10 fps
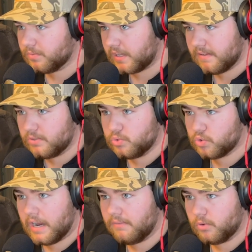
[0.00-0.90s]
like if you
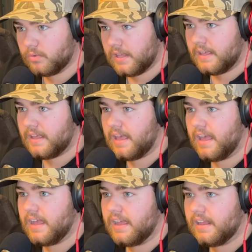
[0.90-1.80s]
travel
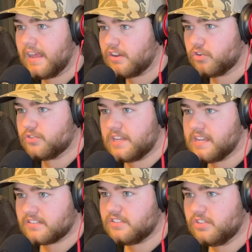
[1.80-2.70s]
and at your
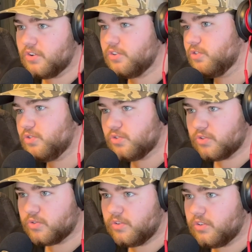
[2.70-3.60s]
desk,
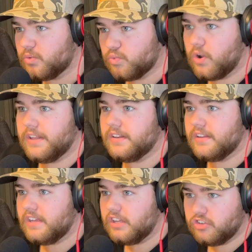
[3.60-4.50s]
you're running
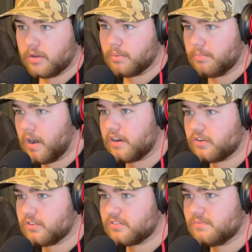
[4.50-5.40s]
double
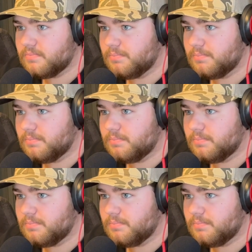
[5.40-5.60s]
monitors,